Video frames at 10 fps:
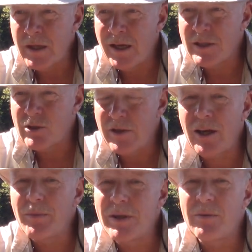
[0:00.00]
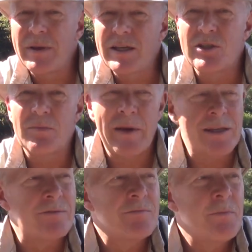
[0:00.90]
Uh, so that'll be the biggest
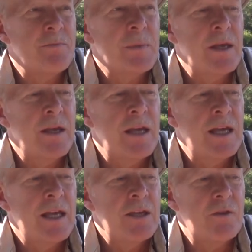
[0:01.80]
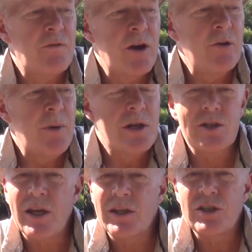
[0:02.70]
debate. The Firebox
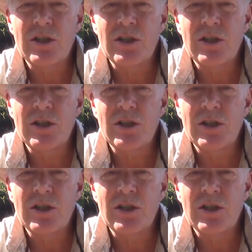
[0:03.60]
stainless